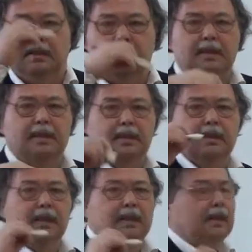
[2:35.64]
it's
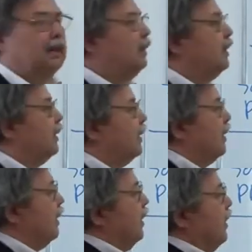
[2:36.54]
an integral
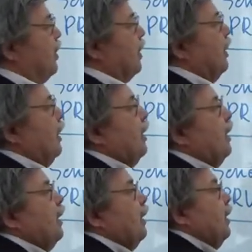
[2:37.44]
notation.
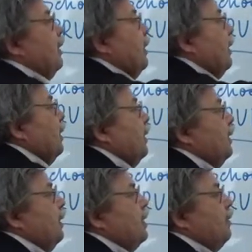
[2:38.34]
And
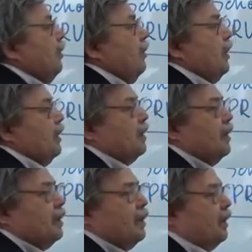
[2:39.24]
in this formula, it's
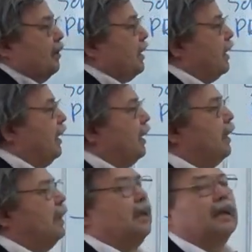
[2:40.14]
the same as k.
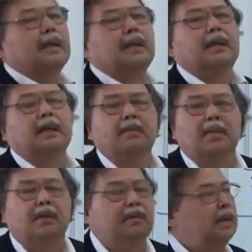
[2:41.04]
The
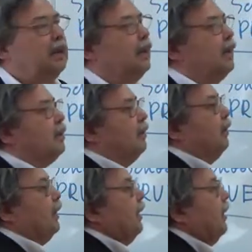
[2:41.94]
number of degrees of
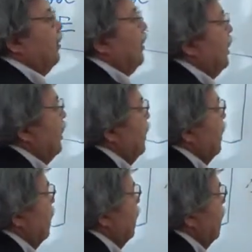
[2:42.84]
freedom,
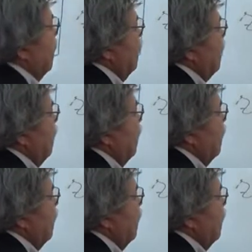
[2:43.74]
number